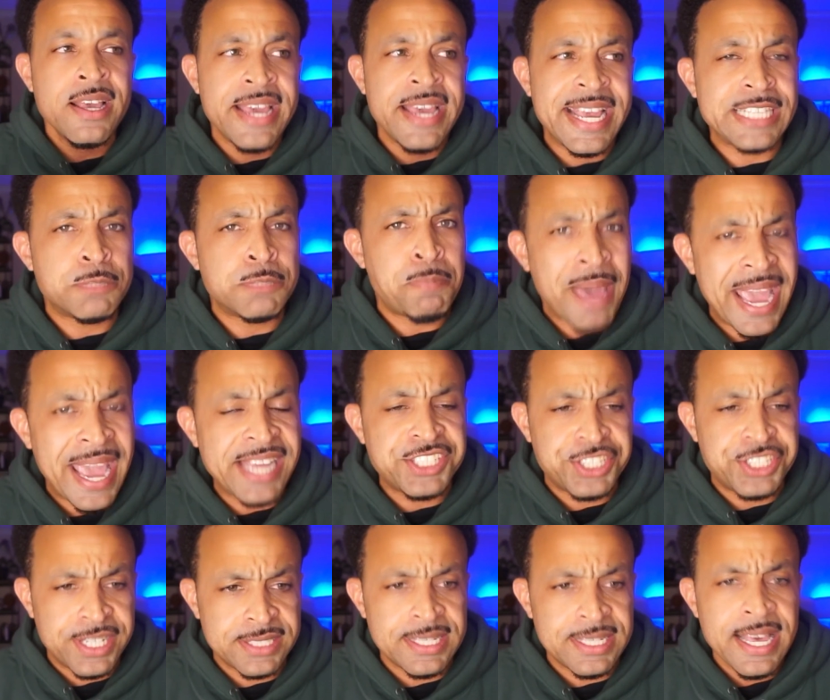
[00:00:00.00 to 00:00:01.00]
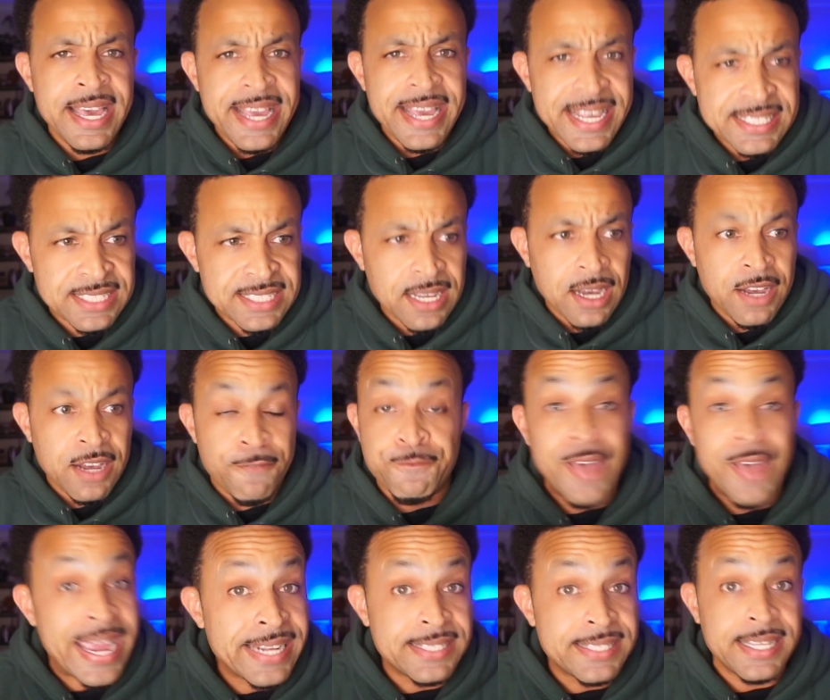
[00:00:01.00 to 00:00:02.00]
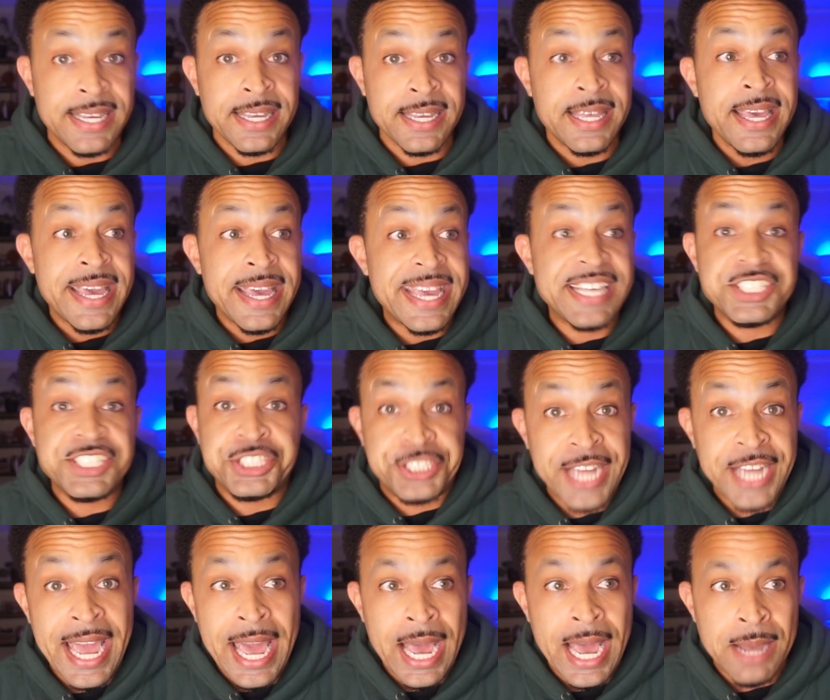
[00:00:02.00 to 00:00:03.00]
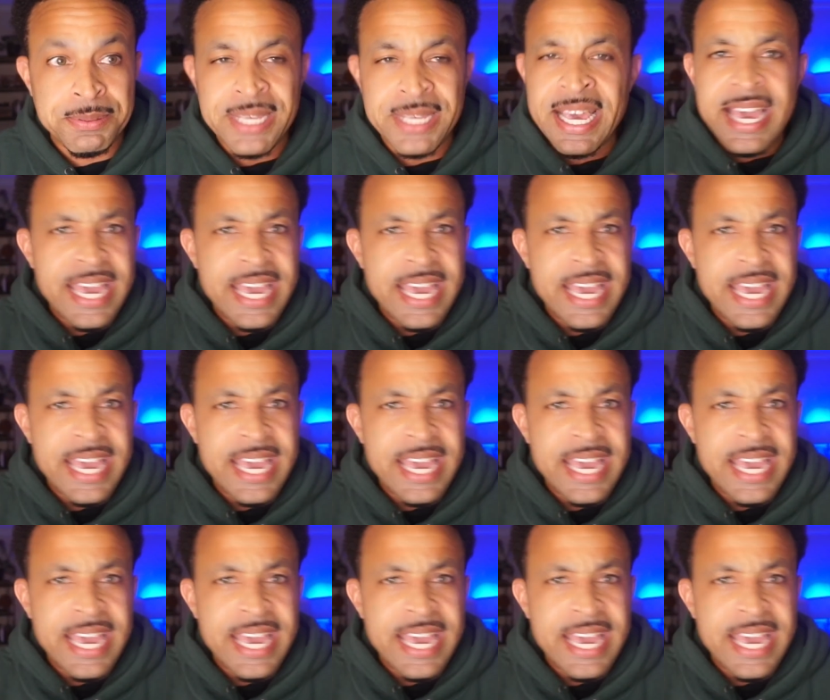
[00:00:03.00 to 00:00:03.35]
His patience, his feinting, his jabs.